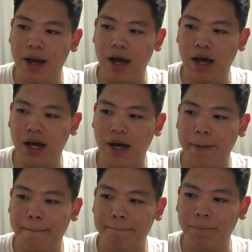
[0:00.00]

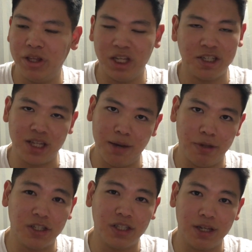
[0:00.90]
But this time
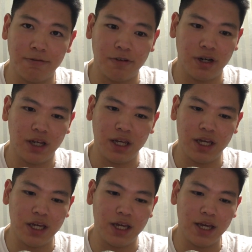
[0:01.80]
it's different.
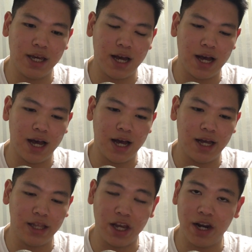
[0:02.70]

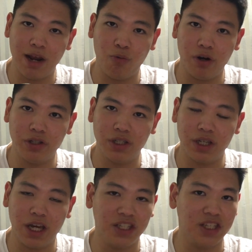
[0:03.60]
Leon
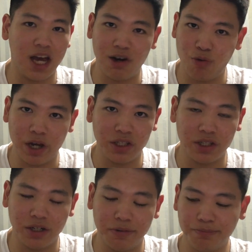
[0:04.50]
Edwards is not a
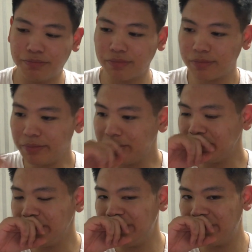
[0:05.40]
wrestler,
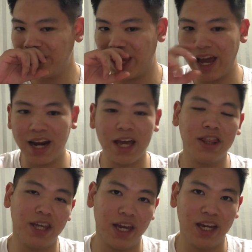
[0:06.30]
and I
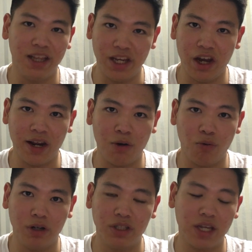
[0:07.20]
think Leon
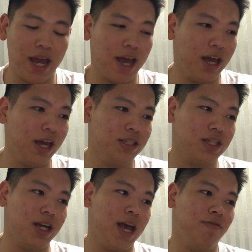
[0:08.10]
Edwards is
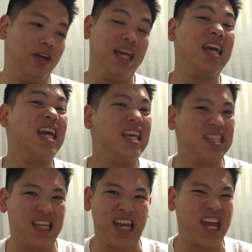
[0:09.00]
gonna have an
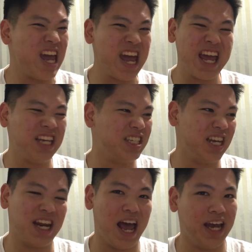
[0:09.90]
easy
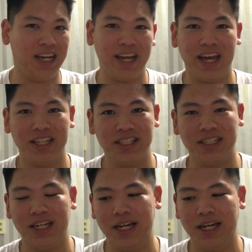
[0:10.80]
night against